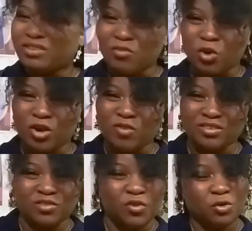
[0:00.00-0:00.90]
have a great
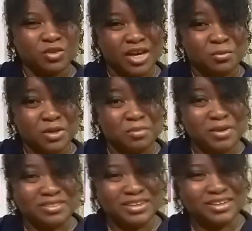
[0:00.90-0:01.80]
rest of your day, week,
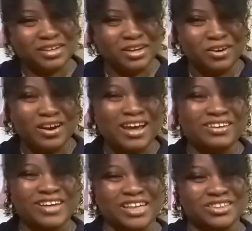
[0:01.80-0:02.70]
month, and year, and
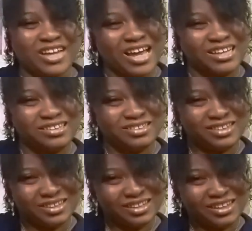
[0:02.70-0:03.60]
I'll catch you guys
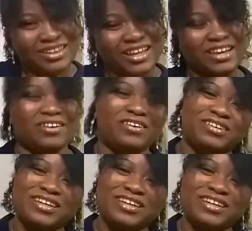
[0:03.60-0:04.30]
later.